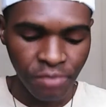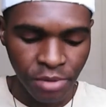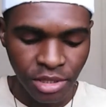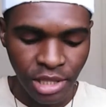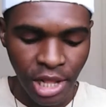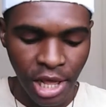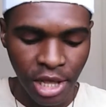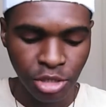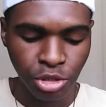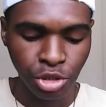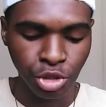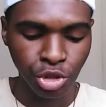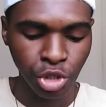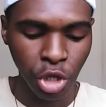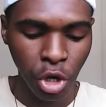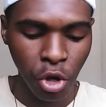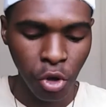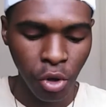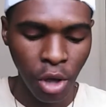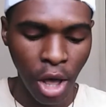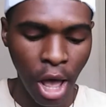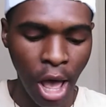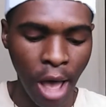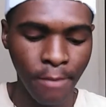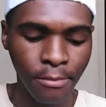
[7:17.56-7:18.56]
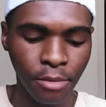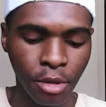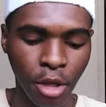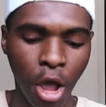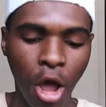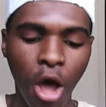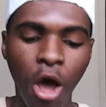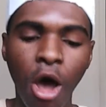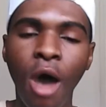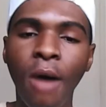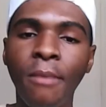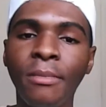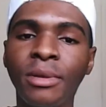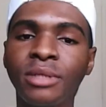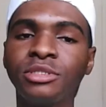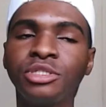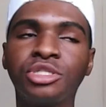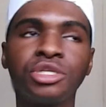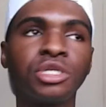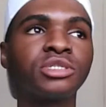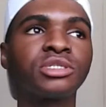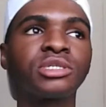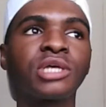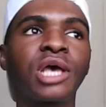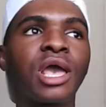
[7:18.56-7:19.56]
like so calm and
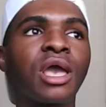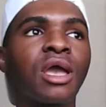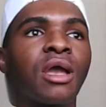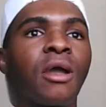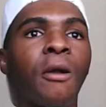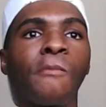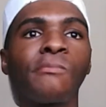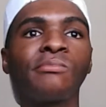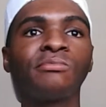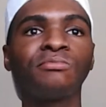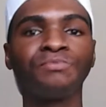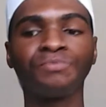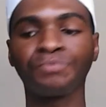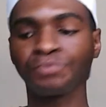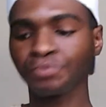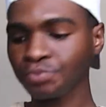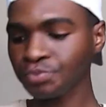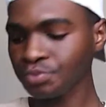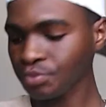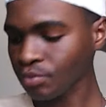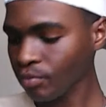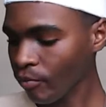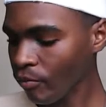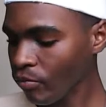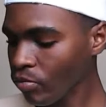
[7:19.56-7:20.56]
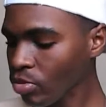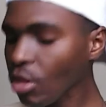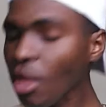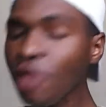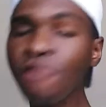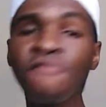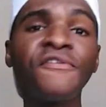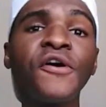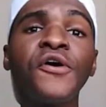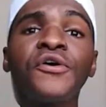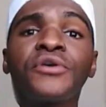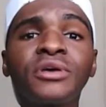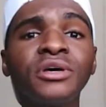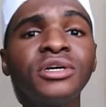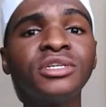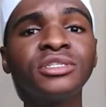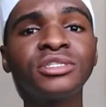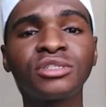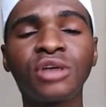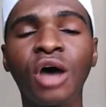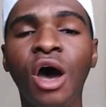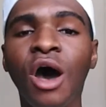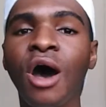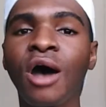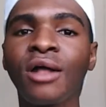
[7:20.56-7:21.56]
just like
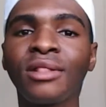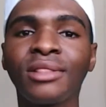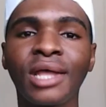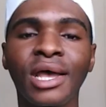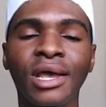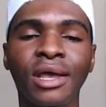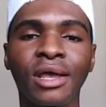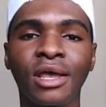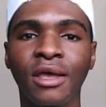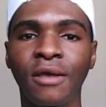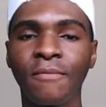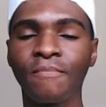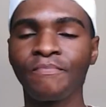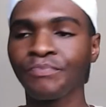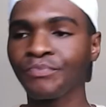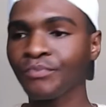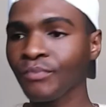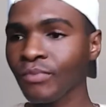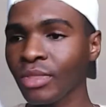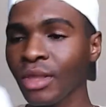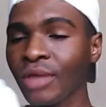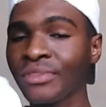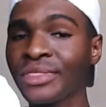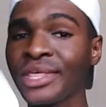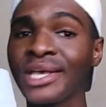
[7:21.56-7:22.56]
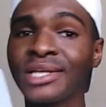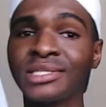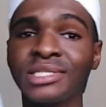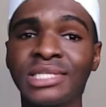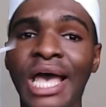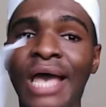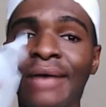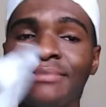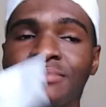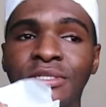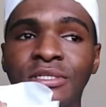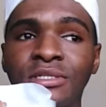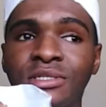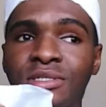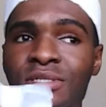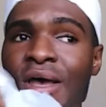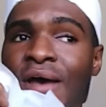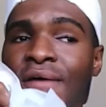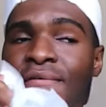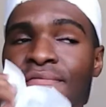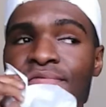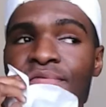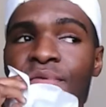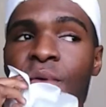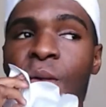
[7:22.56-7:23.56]
focused on like the exams and
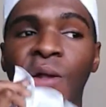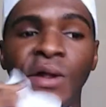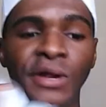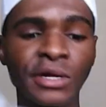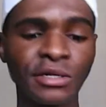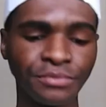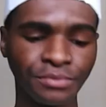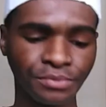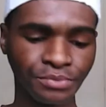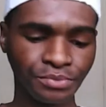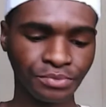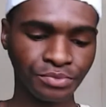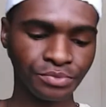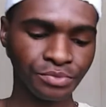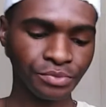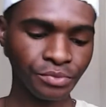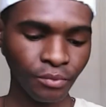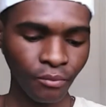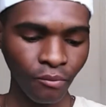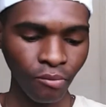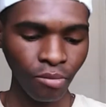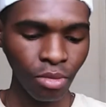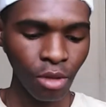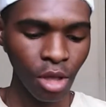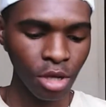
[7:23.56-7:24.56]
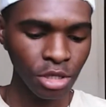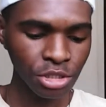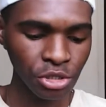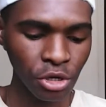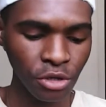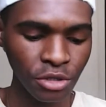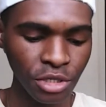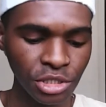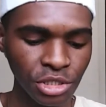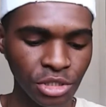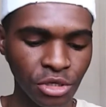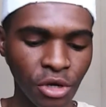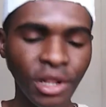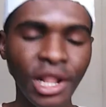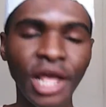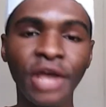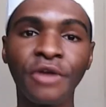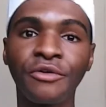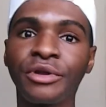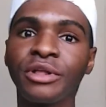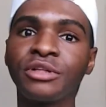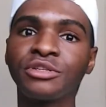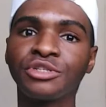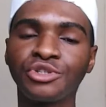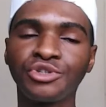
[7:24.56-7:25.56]
stuff, so there's no like
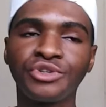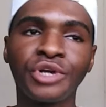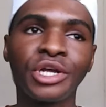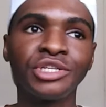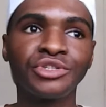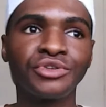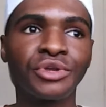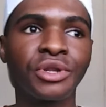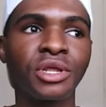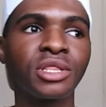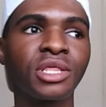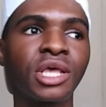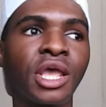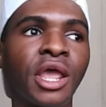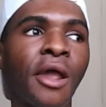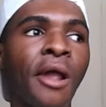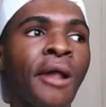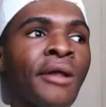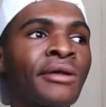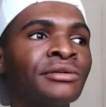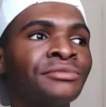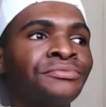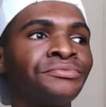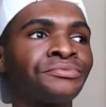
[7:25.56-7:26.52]
real stress or anything.